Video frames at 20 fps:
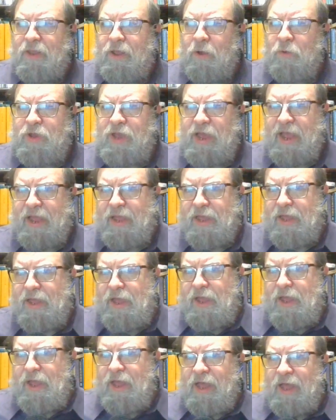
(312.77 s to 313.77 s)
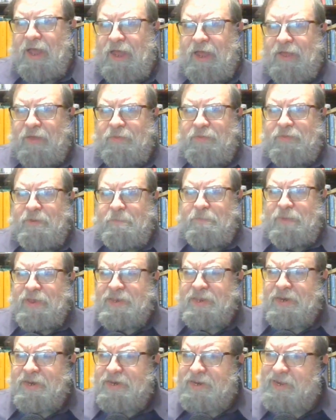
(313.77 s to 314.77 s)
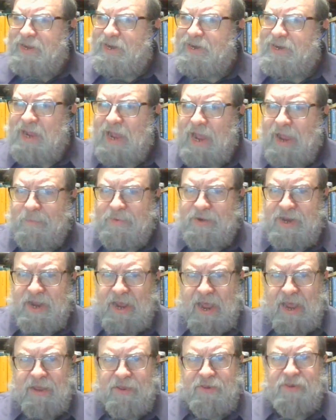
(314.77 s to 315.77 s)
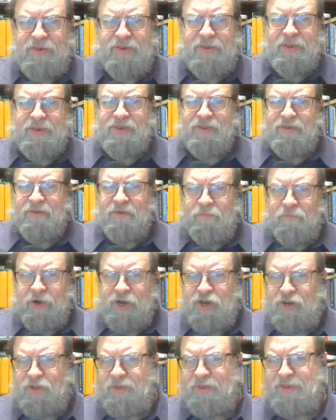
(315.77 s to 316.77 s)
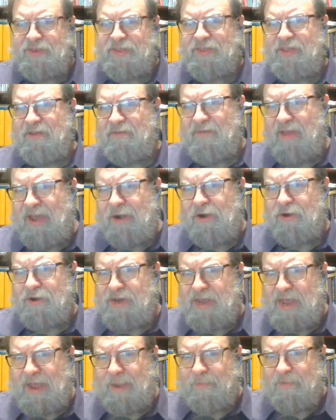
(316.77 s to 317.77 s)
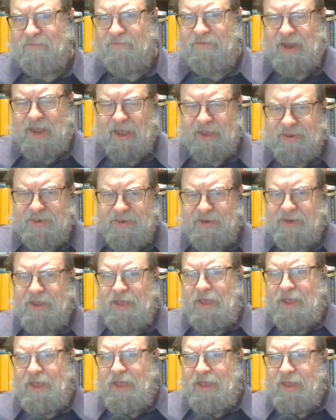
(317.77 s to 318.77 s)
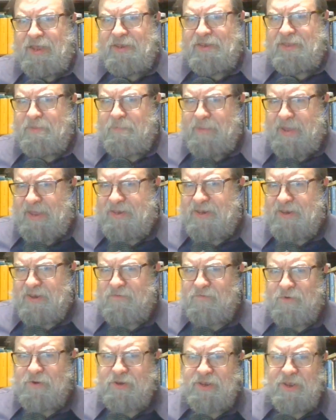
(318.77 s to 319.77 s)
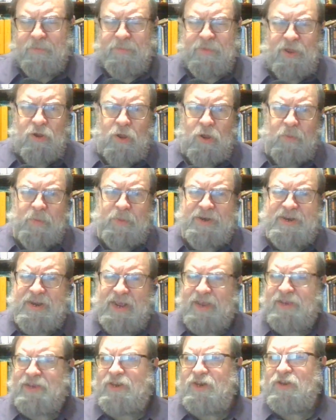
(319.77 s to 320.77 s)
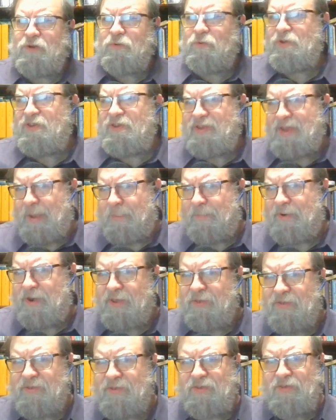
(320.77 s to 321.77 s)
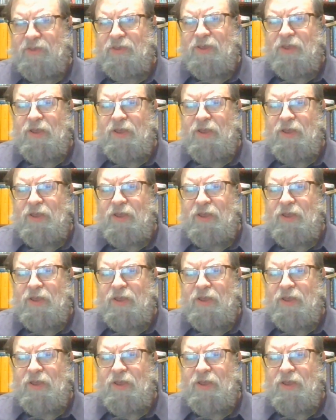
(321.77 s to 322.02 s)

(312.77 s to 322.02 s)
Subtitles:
Okay, the Byzantine type text, which is the later type of text, is the basis for something called the Textus Receptus,